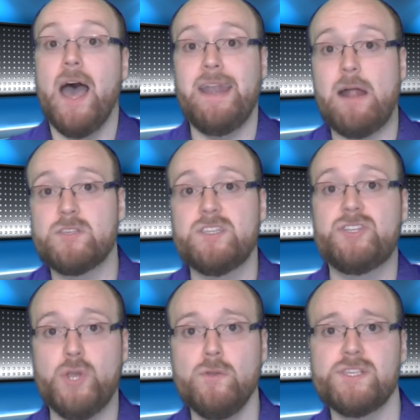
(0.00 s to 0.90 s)
announced that
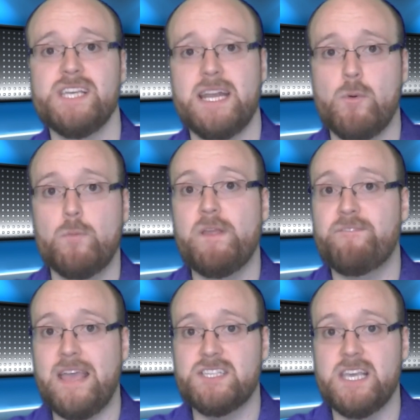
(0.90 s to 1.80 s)
John Cena would be
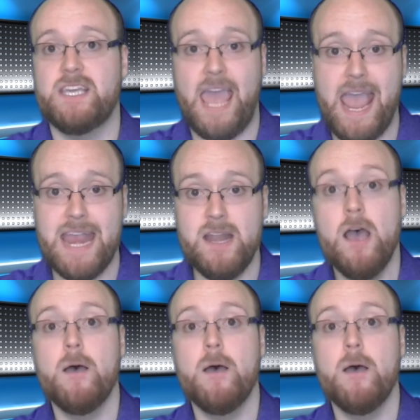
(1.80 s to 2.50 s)
facing Kane,